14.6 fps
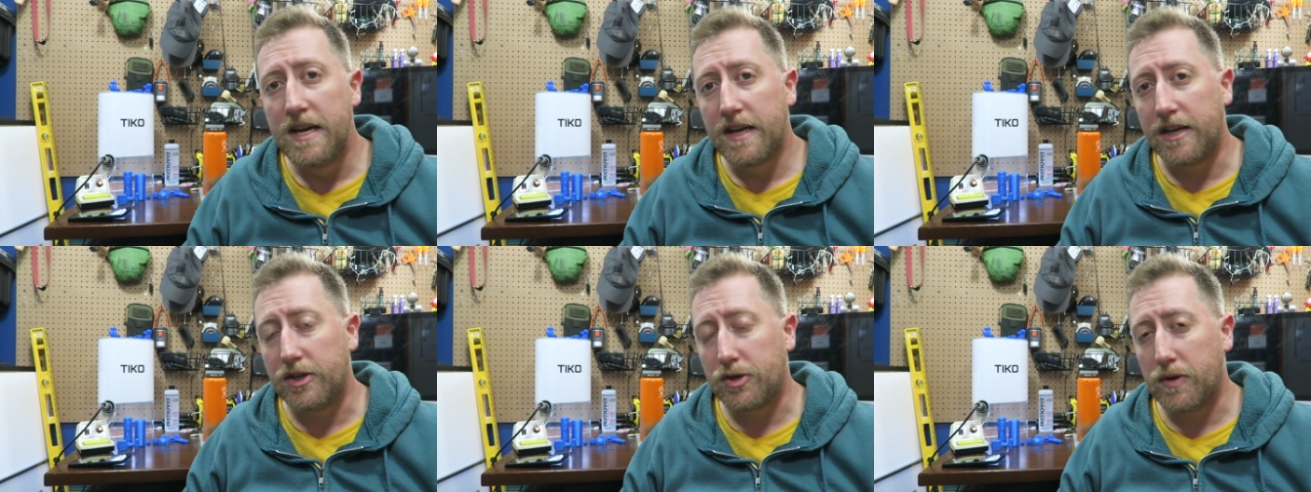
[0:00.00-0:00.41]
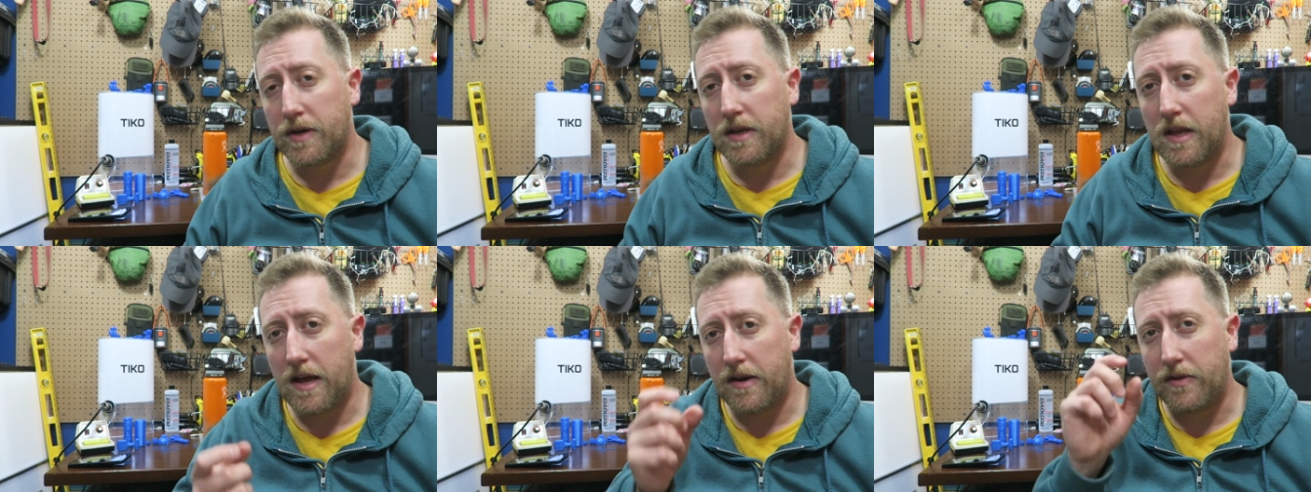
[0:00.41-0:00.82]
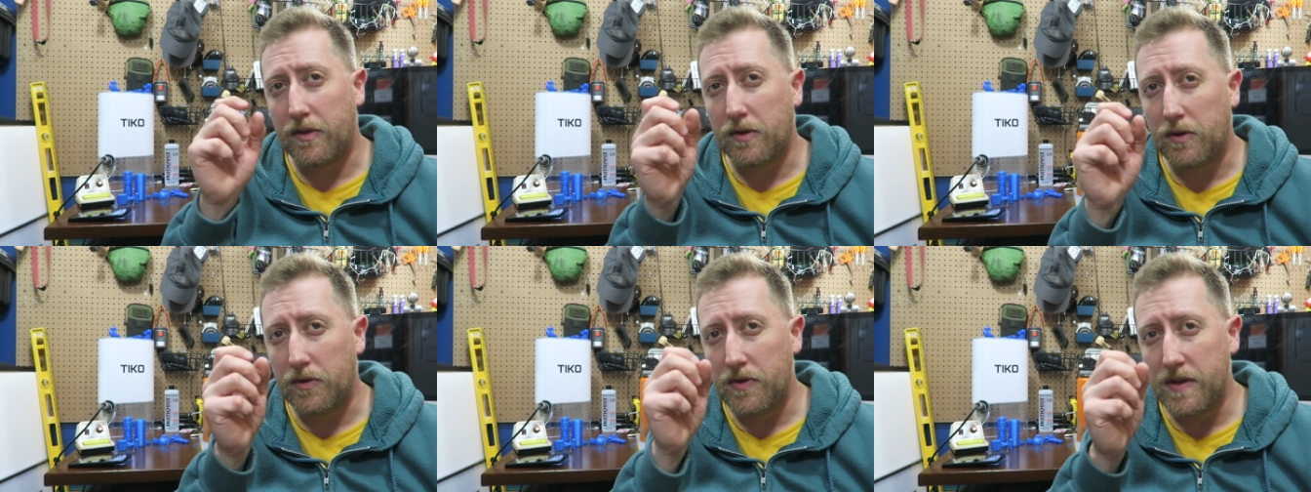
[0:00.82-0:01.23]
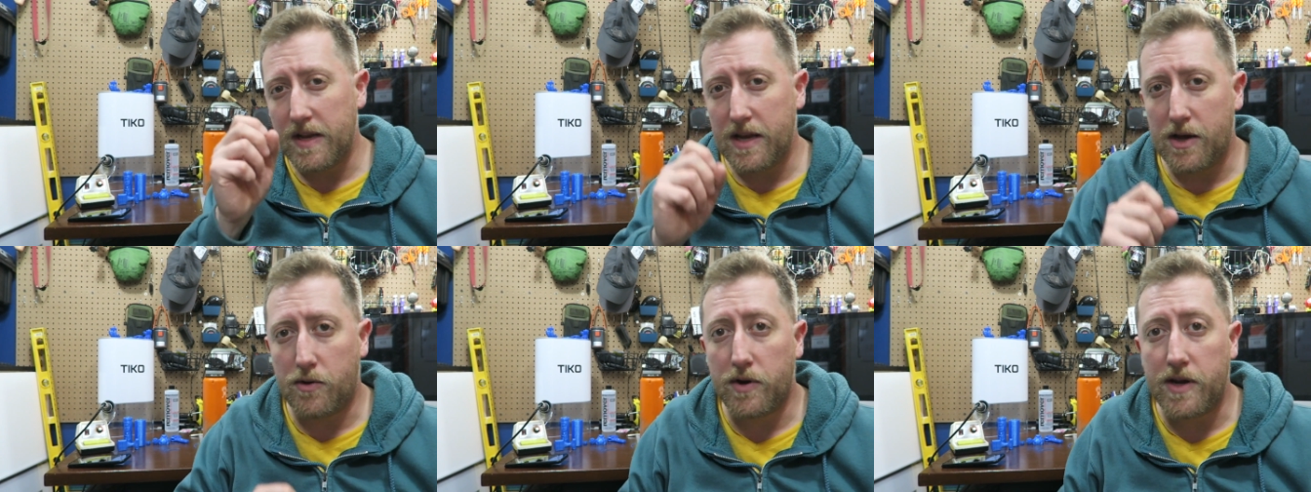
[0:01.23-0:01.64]
controlling a lot of the little
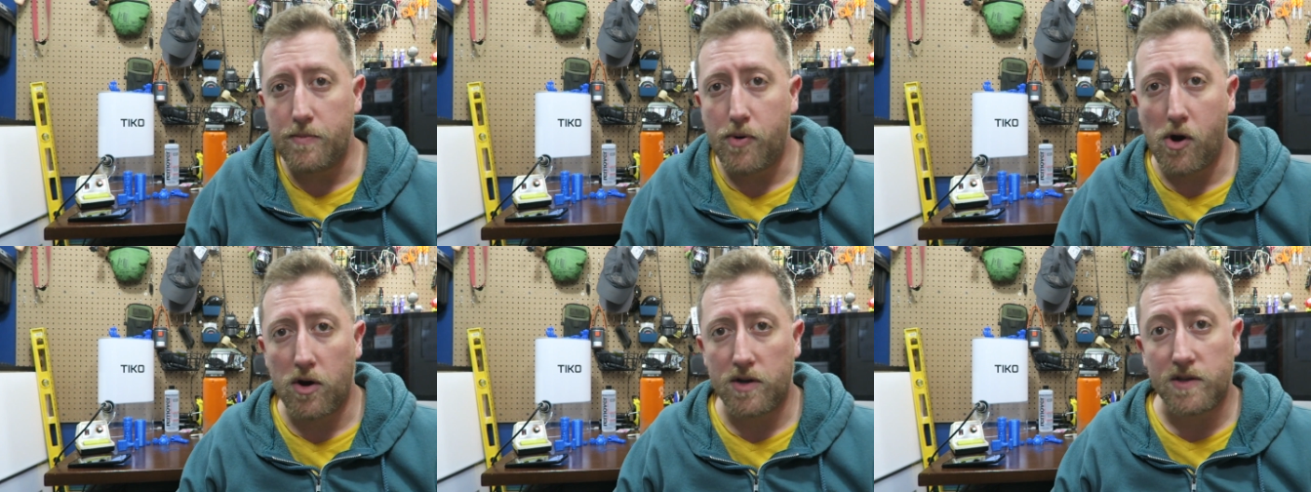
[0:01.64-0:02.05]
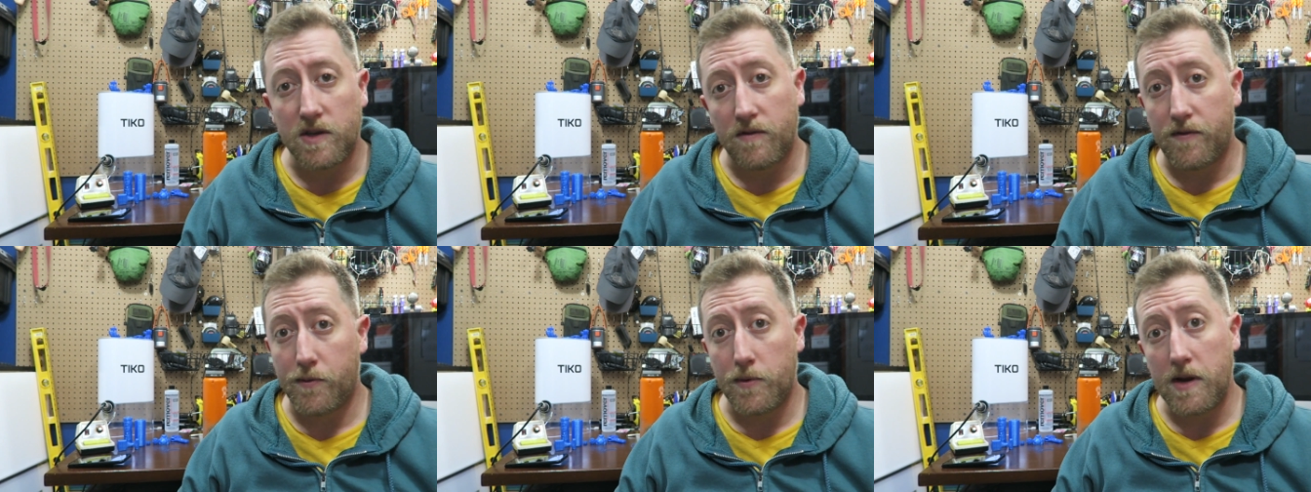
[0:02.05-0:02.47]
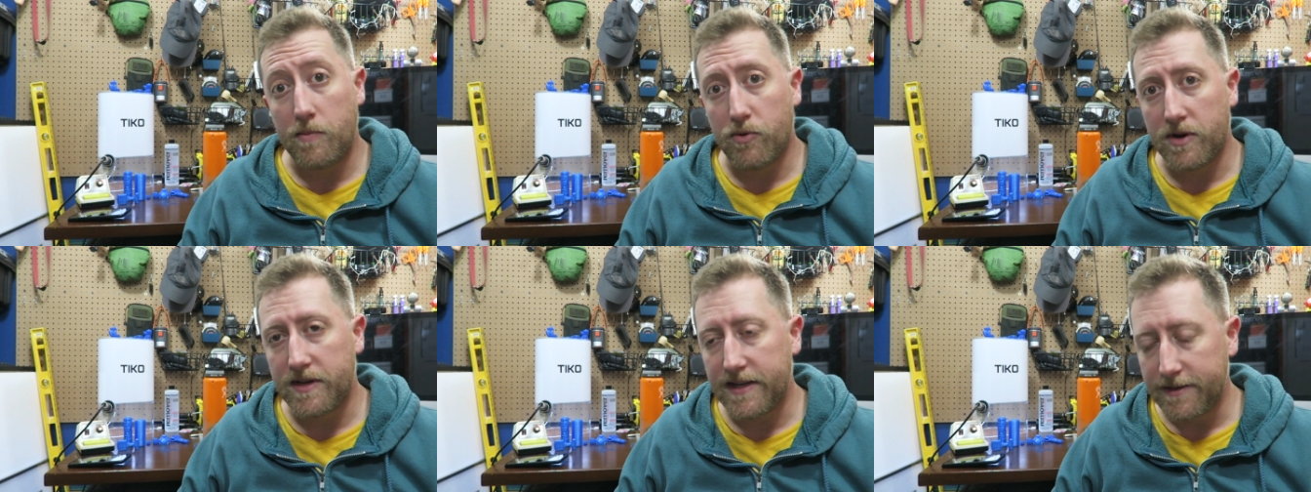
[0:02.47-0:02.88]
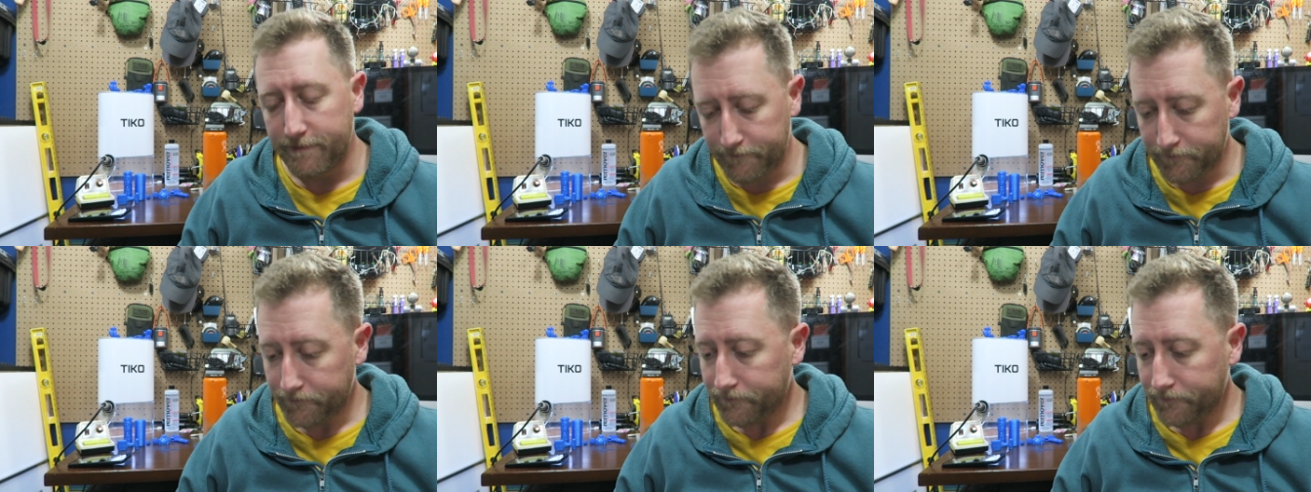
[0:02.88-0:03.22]
nitty-gritty parts of 3D printing.